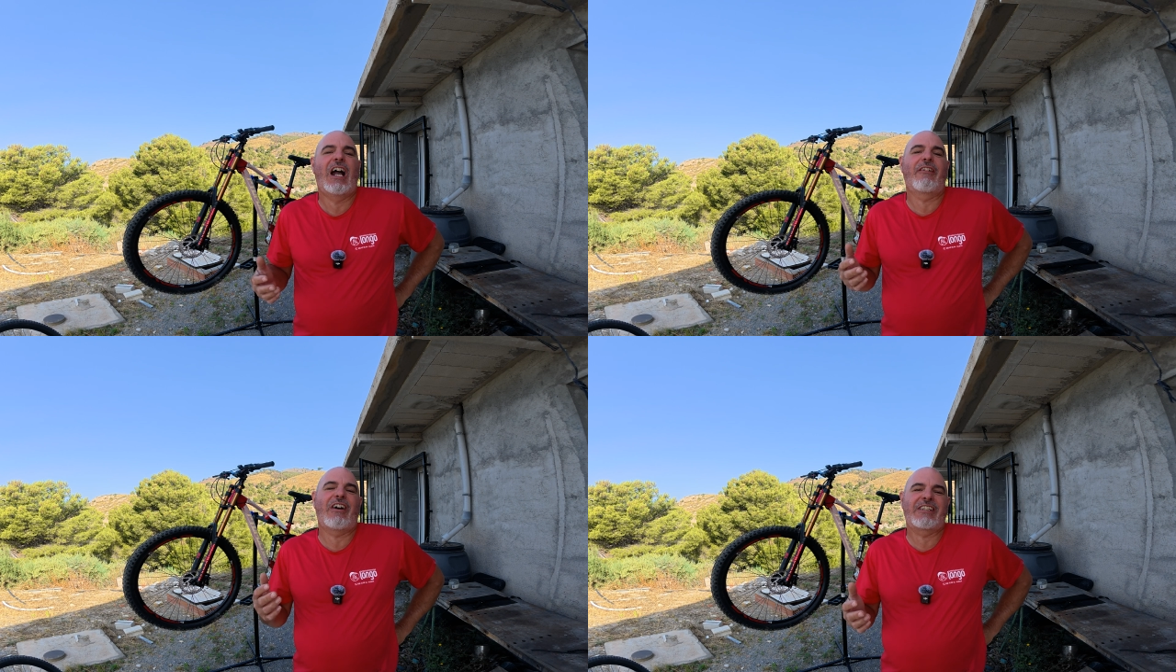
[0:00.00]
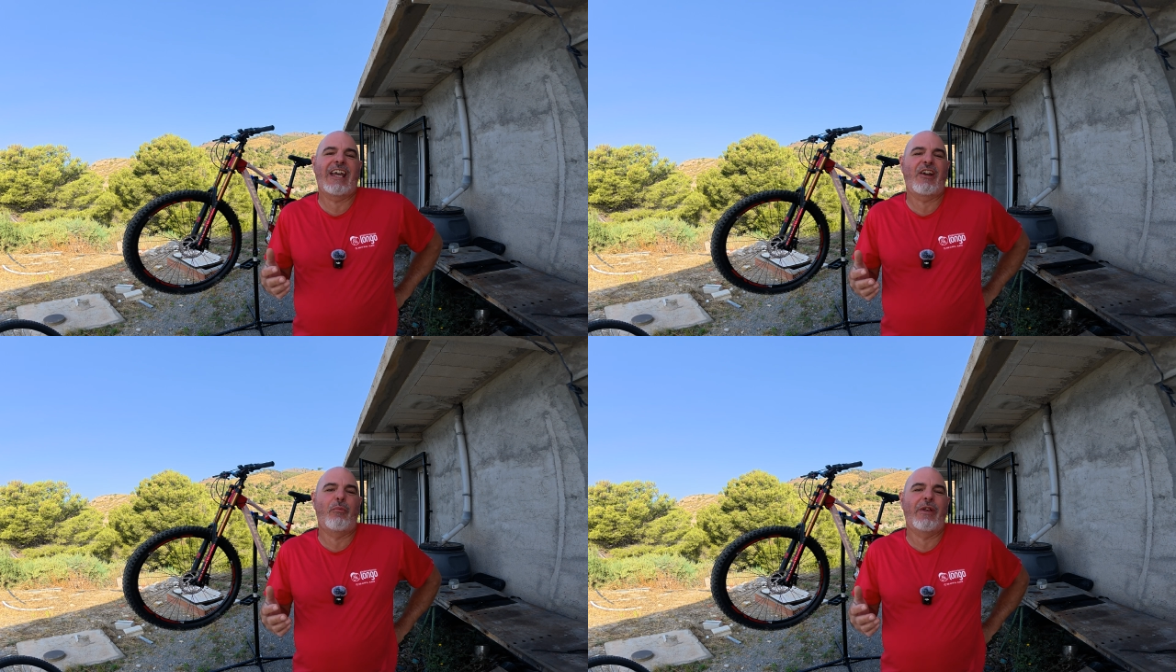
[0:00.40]
and I've had to
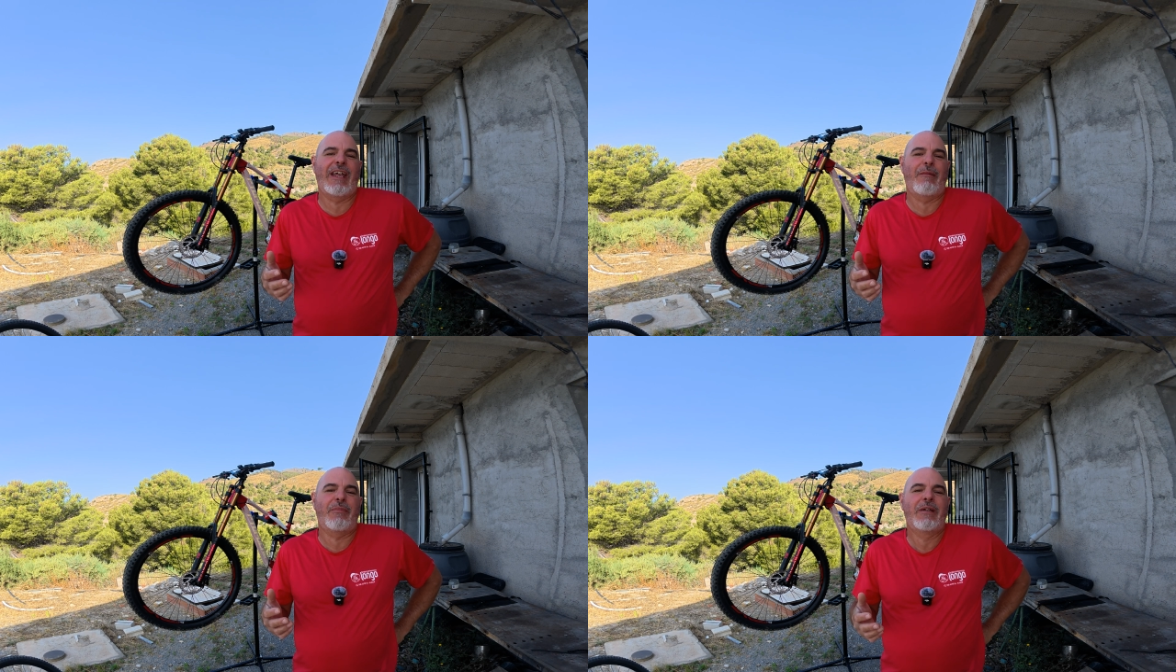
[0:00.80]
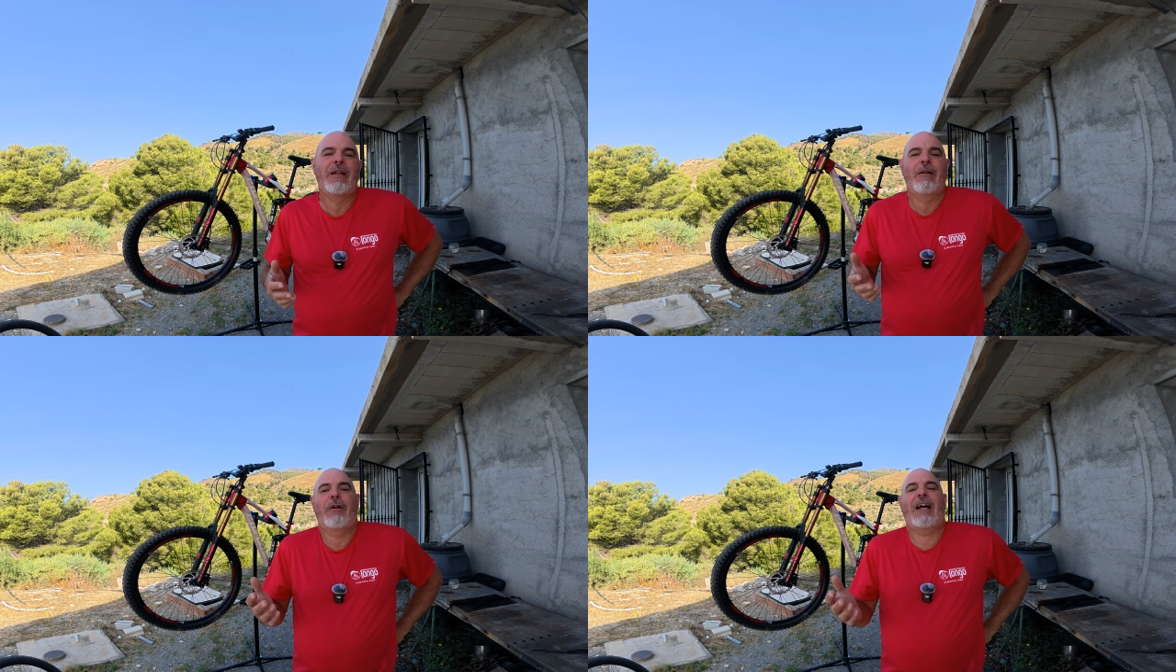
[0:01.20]
get on with them.
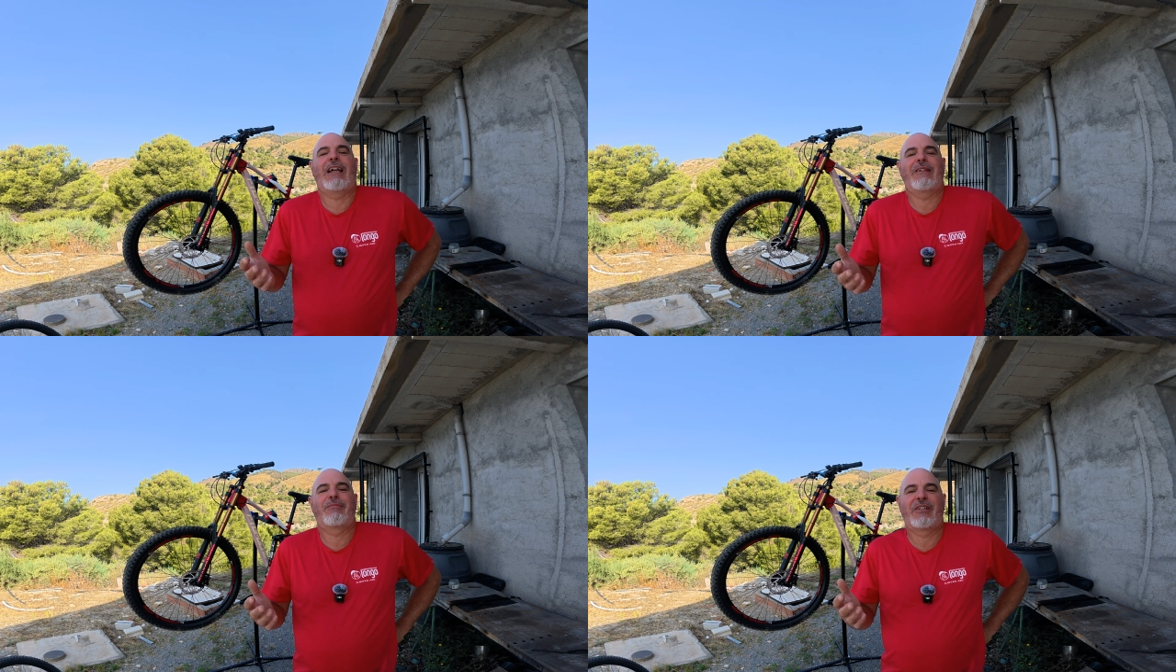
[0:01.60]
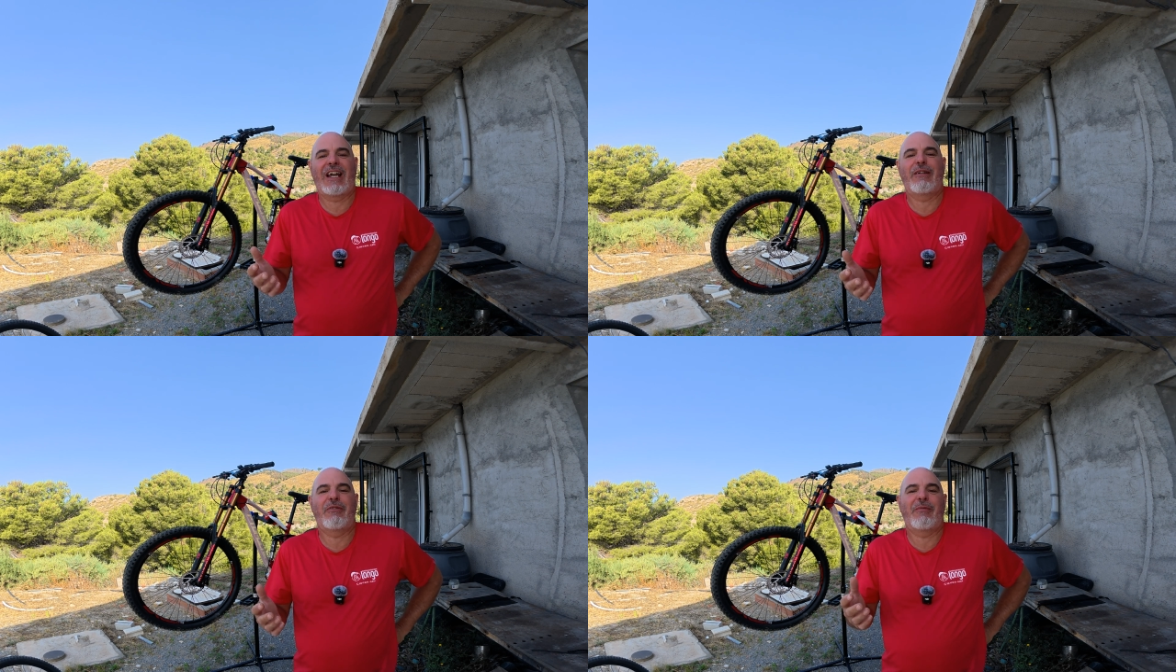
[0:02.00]
But hey,
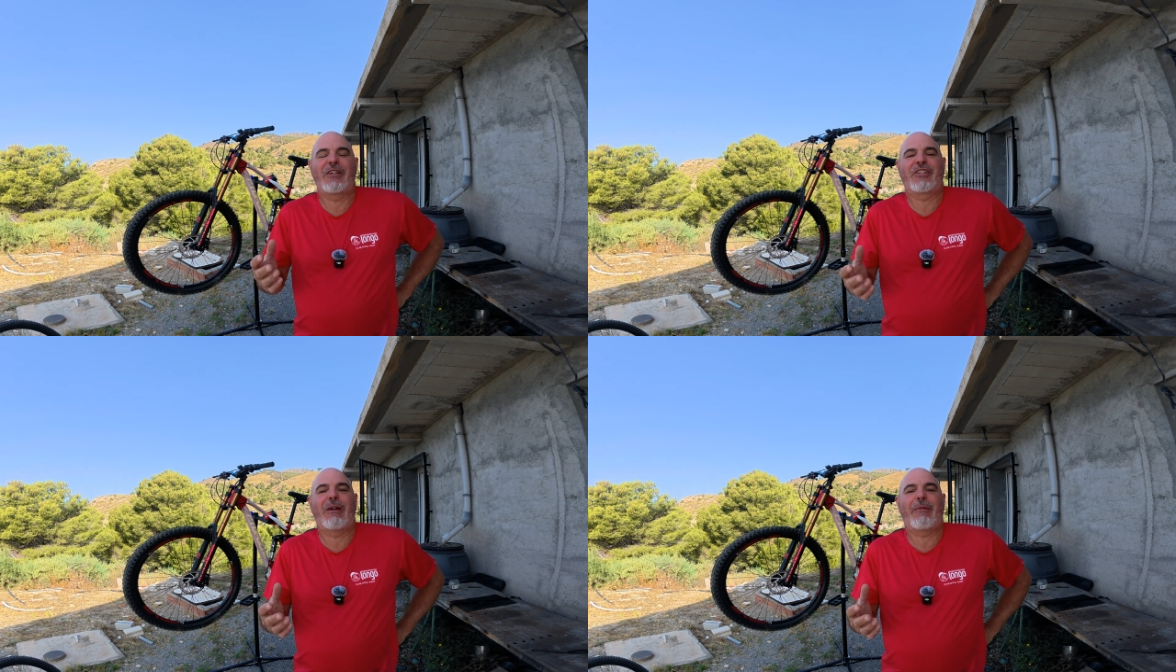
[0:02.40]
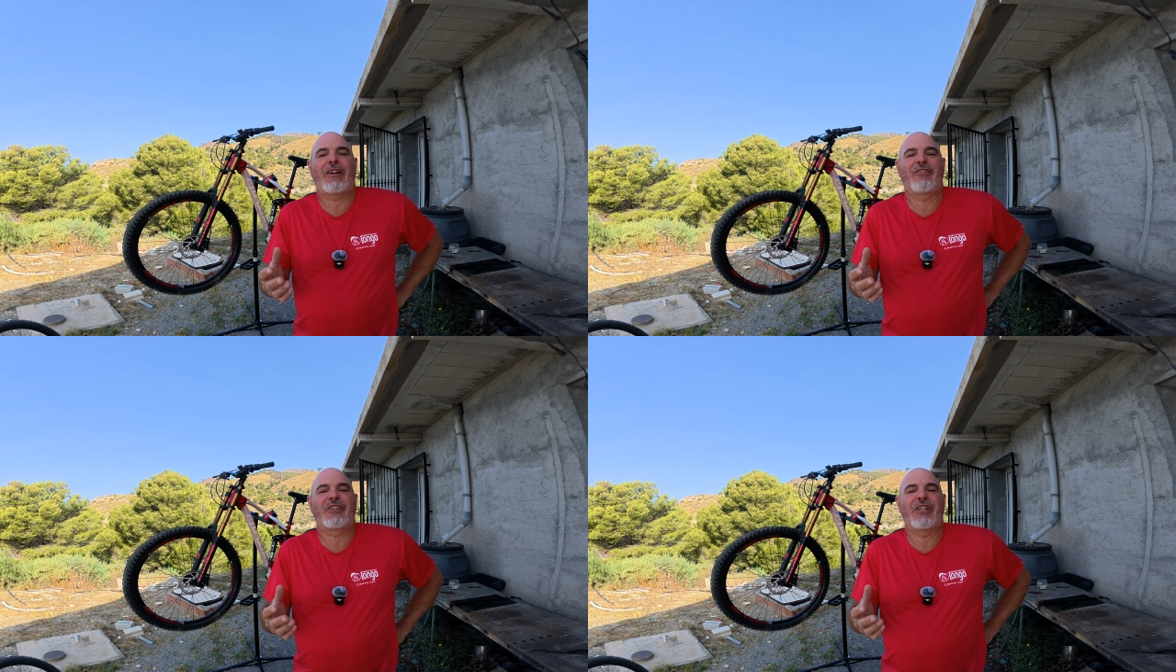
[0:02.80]
today we've managed to get
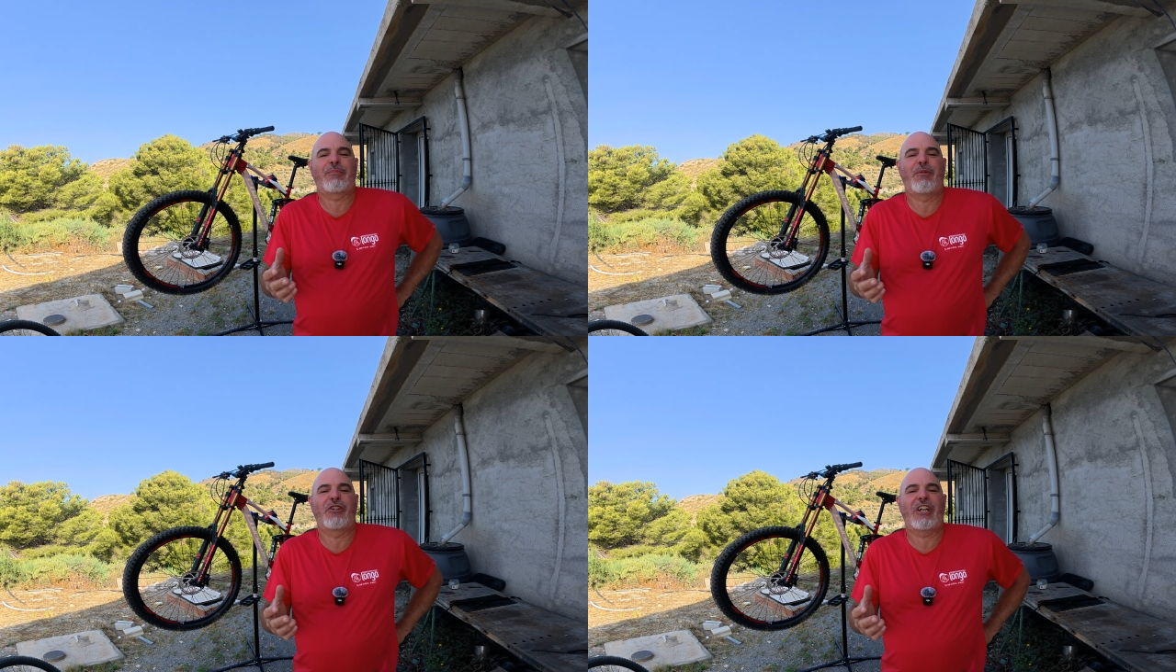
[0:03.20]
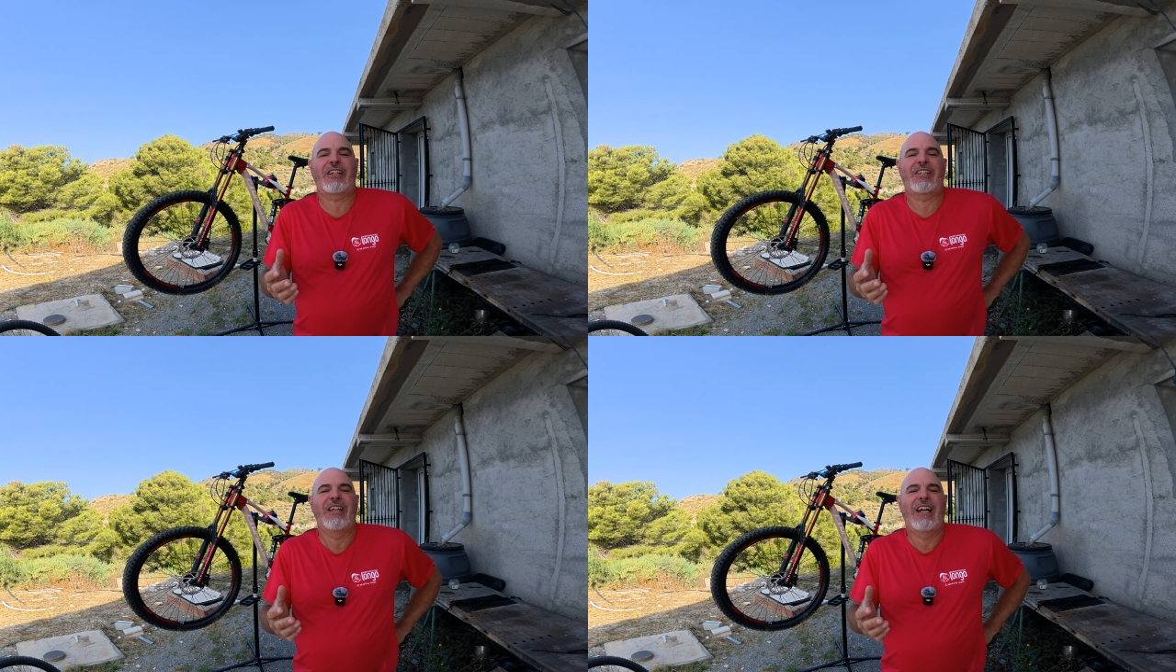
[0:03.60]
back onto this
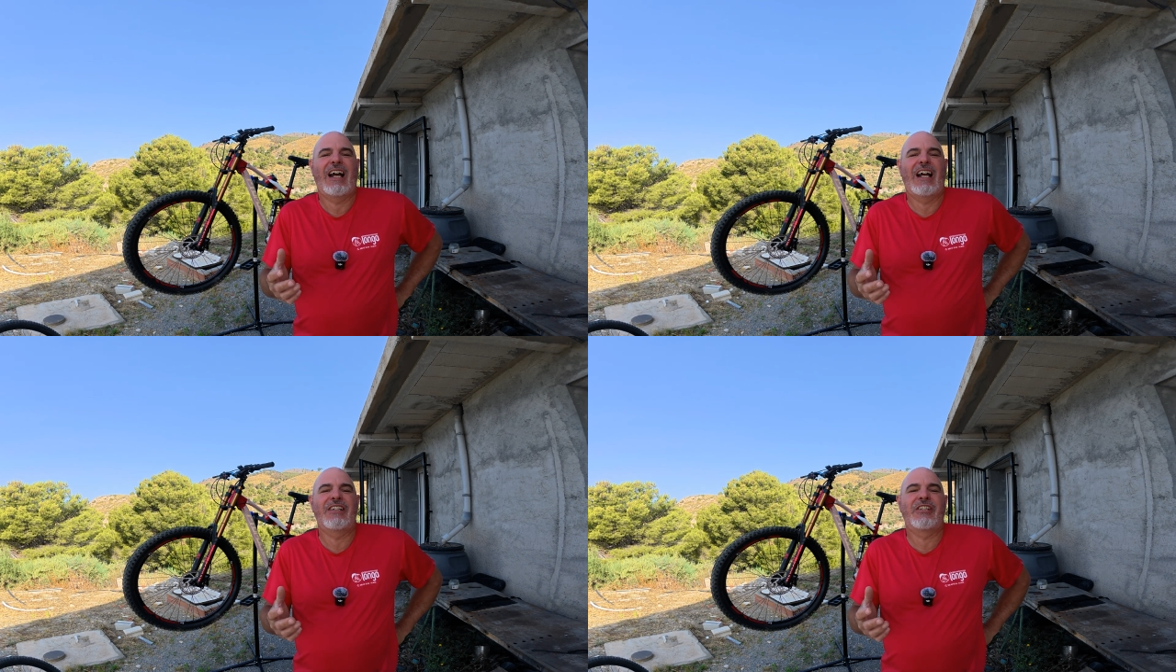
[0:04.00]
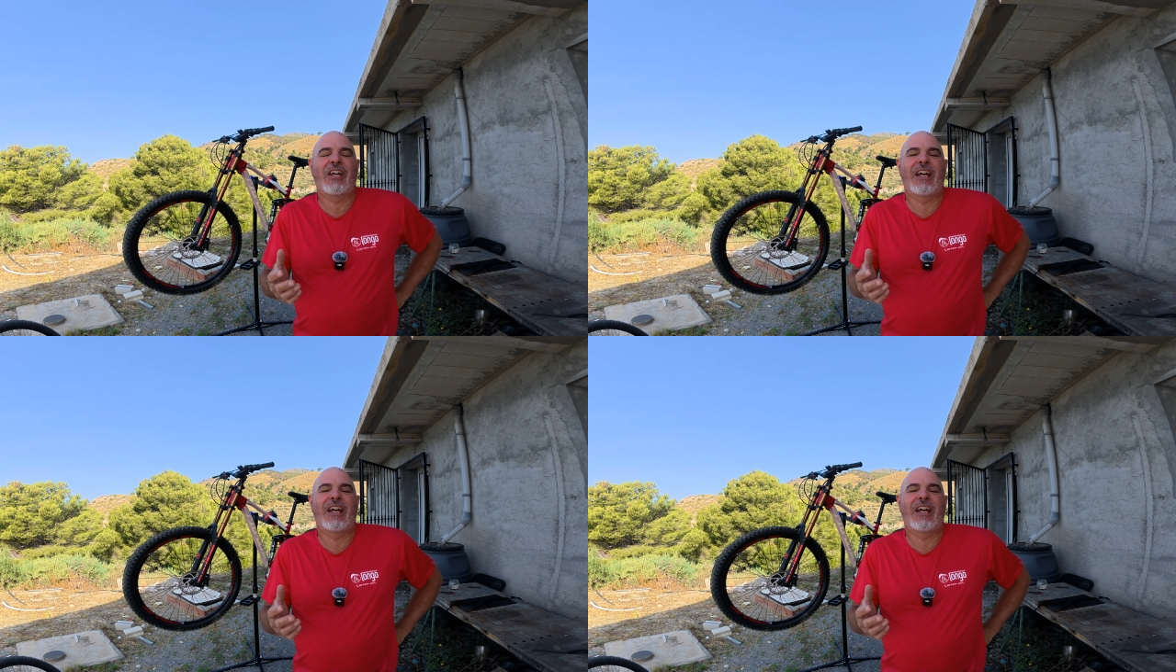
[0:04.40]
project, and